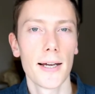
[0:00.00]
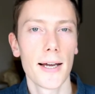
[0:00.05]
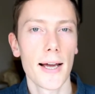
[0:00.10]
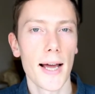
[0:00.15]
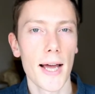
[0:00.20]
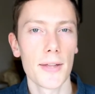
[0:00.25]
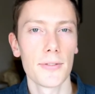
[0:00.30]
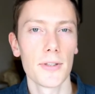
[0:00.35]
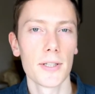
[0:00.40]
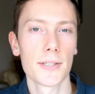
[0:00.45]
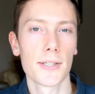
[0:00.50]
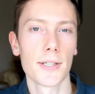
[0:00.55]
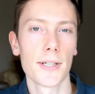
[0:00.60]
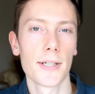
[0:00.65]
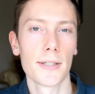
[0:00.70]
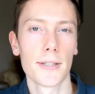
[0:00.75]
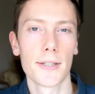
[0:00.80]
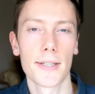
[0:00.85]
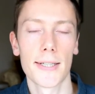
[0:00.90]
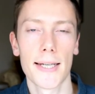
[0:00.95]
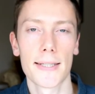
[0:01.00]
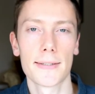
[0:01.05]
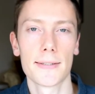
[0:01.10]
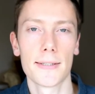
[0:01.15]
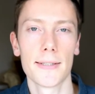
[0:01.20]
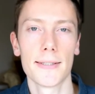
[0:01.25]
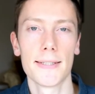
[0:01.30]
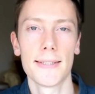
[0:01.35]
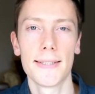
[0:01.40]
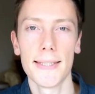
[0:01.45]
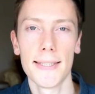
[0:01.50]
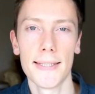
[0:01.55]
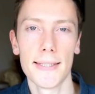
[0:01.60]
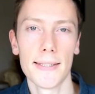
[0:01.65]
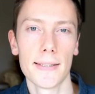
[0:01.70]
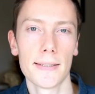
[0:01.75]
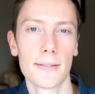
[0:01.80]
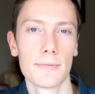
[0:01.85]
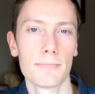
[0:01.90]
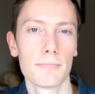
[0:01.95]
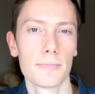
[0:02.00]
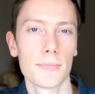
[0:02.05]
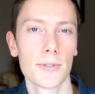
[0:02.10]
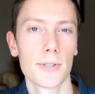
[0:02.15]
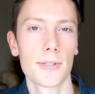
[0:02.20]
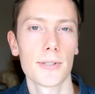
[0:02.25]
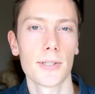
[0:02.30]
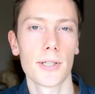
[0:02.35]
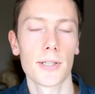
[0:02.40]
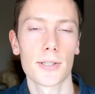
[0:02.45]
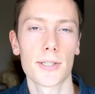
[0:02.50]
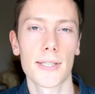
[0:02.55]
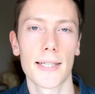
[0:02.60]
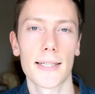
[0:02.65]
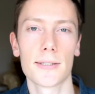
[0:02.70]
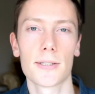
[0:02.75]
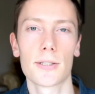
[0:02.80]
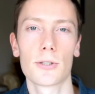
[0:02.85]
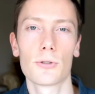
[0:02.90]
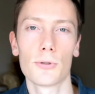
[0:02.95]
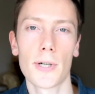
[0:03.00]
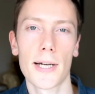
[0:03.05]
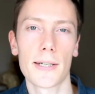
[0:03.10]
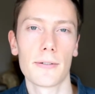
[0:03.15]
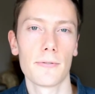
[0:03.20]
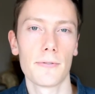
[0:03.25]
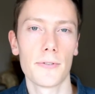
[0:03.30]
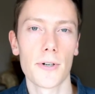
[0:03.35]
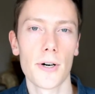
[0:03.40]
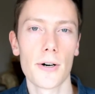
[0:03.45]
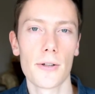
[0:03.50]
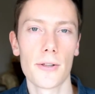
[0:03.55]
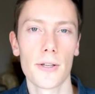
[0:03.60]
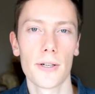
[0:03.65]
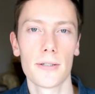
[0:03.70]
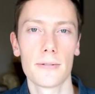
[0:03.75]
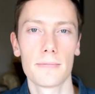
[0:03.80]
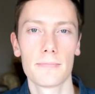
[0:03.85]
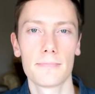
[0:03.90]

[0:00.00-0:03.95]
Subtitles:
and the silent letter D, such as grandfather.